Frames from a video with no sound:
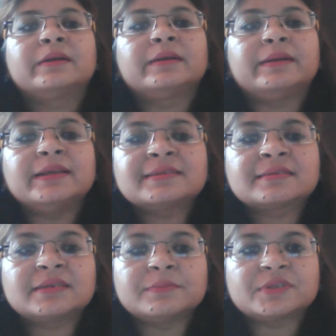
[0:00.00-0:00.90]

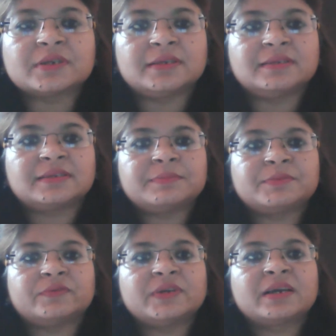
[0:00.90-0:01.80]
Next comes the
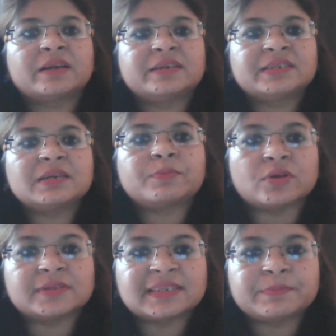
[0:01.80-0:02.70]
concept of the critical
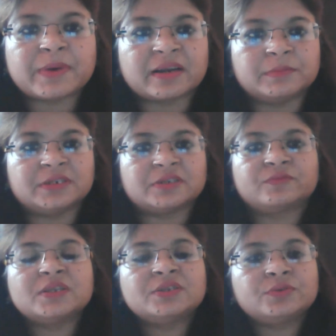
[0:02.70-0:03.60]
process
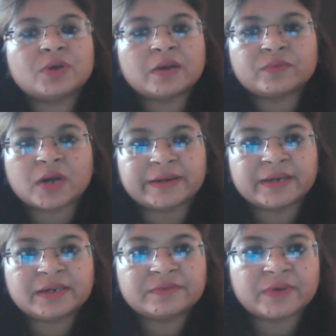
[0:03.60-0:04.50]
parameters. Once you have
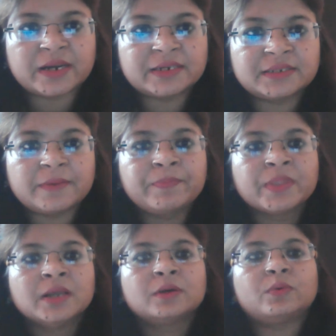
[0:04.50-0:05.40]
identified the
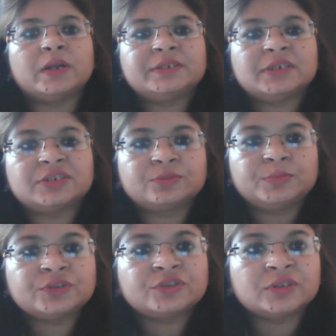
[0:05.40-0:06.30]
quality
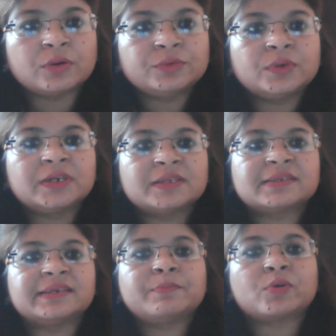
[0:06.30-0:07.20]
attributes, now you
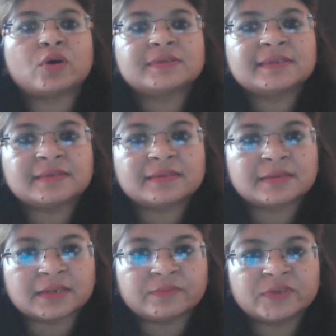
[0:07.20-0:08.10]
understand the process
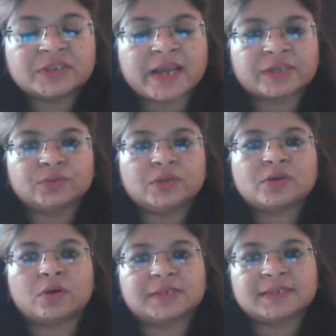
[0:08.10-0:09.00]
system which actually
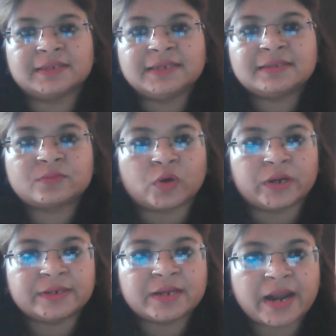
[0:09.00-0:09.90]
causes these
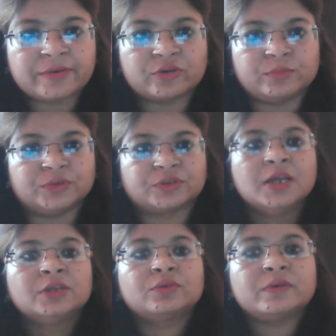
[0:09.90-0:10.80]
quality attributes.
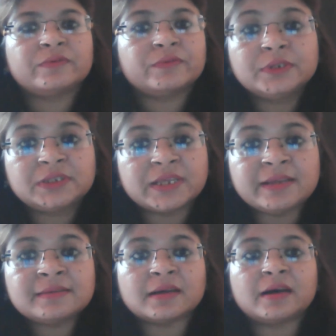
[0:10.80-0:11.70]
So
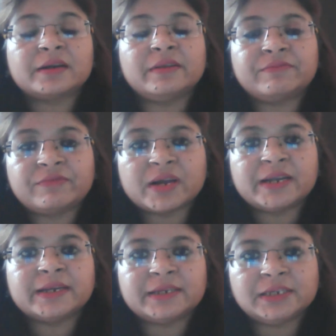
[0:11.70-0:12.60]
things are
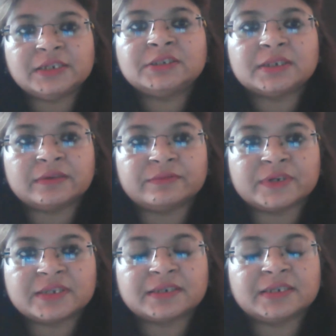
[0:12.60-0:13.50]
defined at each and
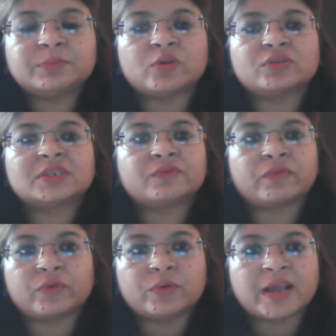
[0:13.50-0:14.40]
every stage. Process
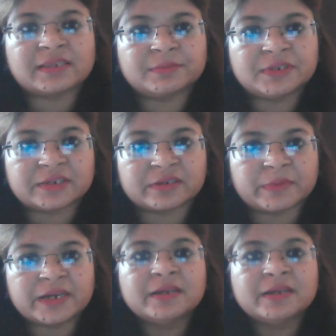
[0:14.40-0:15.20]
flow has been determined.